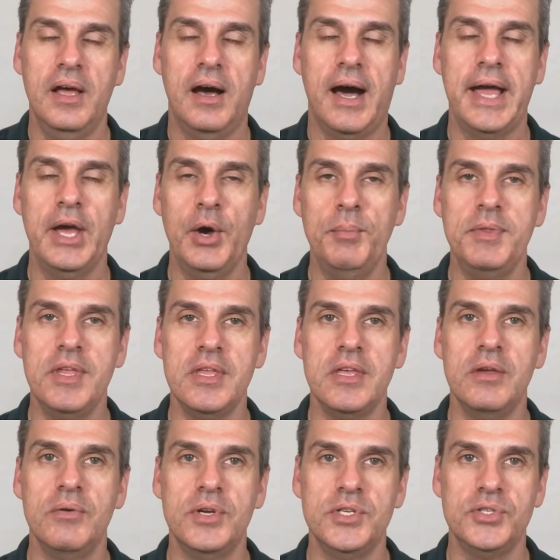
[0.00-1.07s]
I hope that
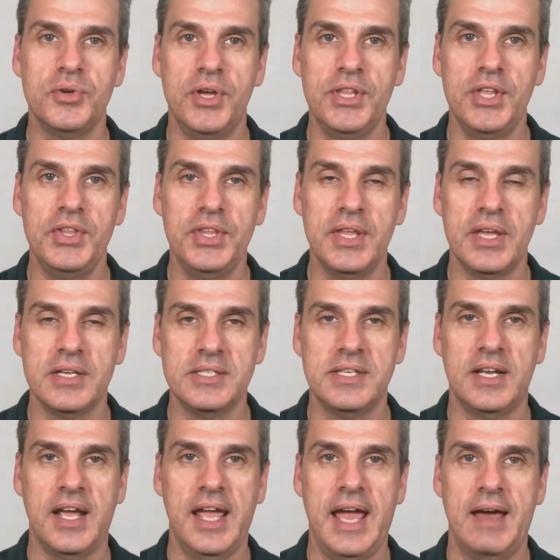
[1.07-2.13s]
you enjoy the things that
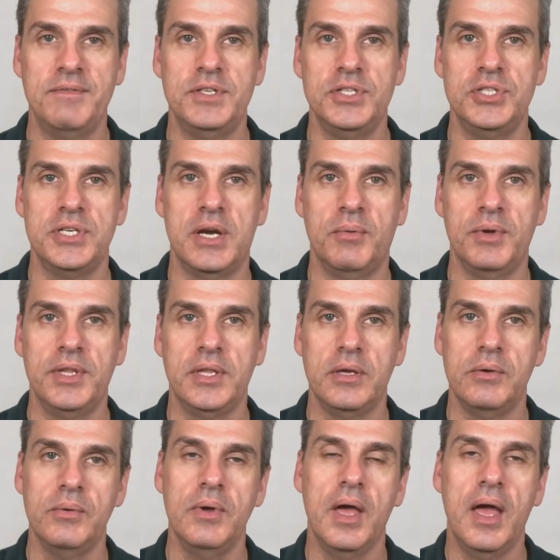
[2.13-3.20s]
I have to share with
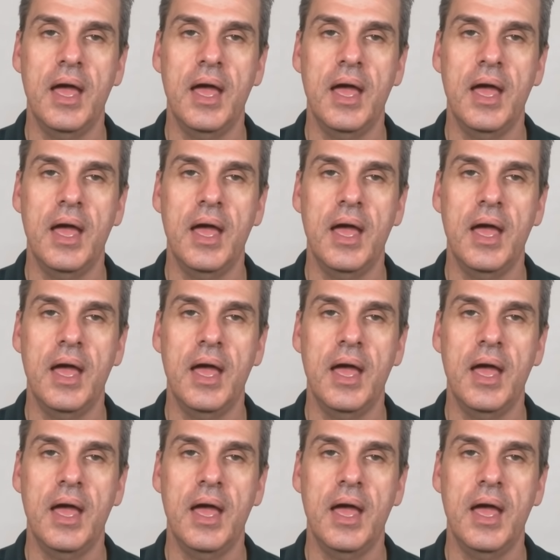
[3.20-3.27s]
you.